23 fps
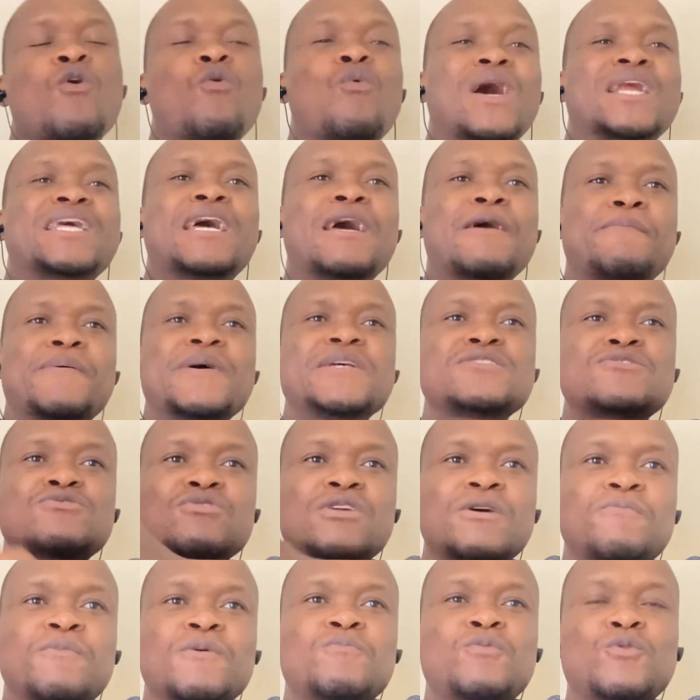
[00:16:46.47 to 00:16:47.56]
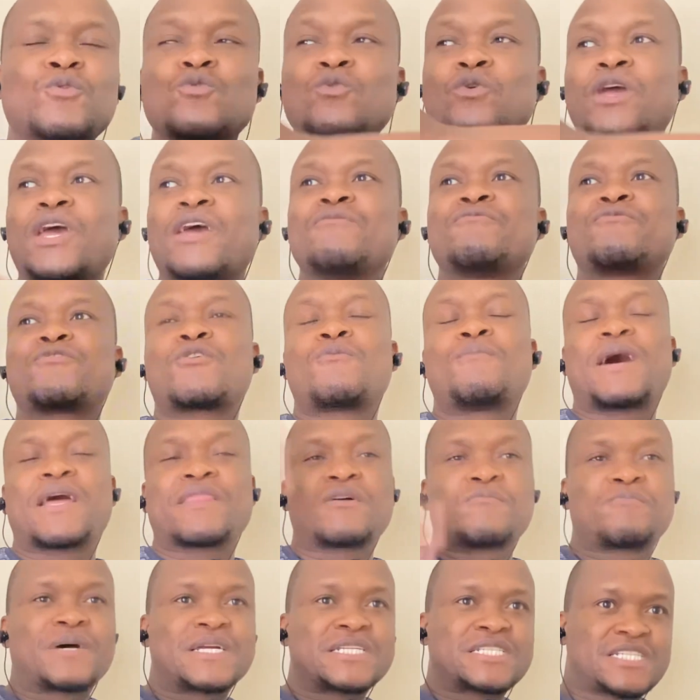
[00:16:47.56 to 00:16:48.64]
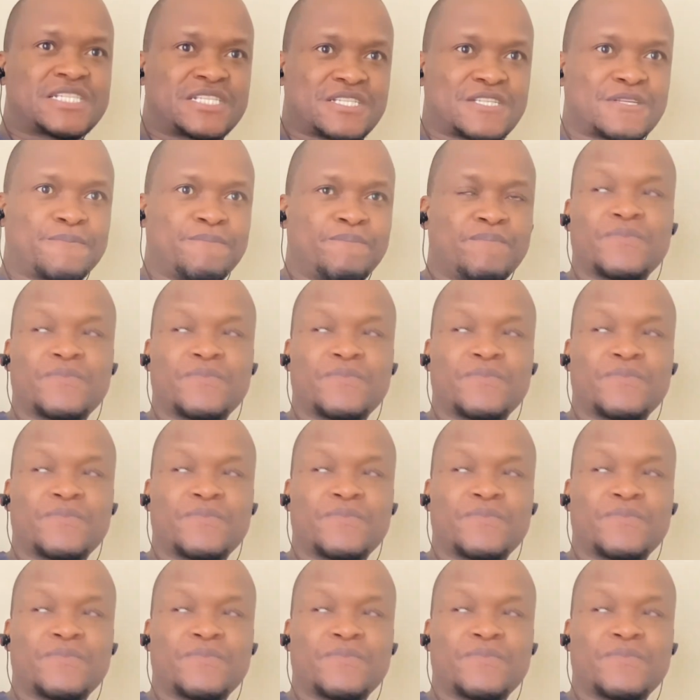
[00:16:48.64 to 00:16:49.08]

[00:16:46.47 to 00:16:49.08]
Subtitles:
What happens to the people who came from other parties?